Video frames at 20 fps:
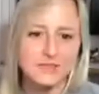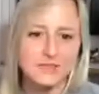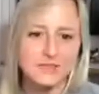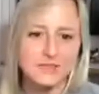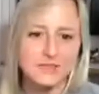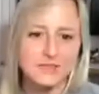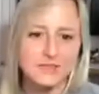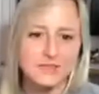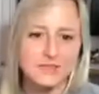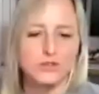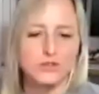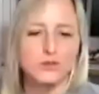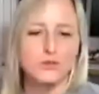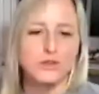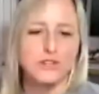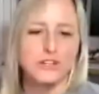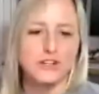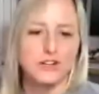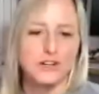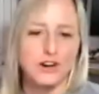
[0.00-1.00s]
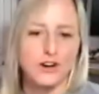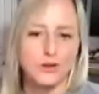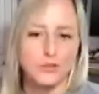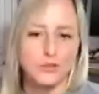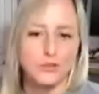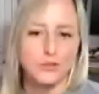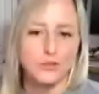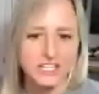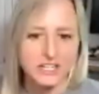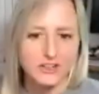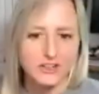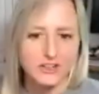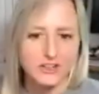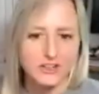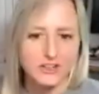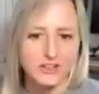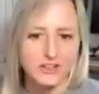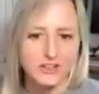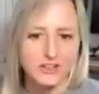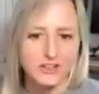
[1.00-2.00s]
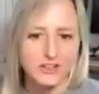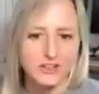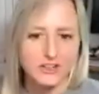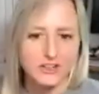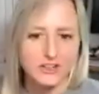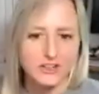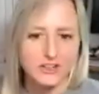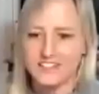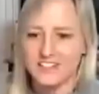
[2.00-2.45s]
go through when they are working in graph analysis.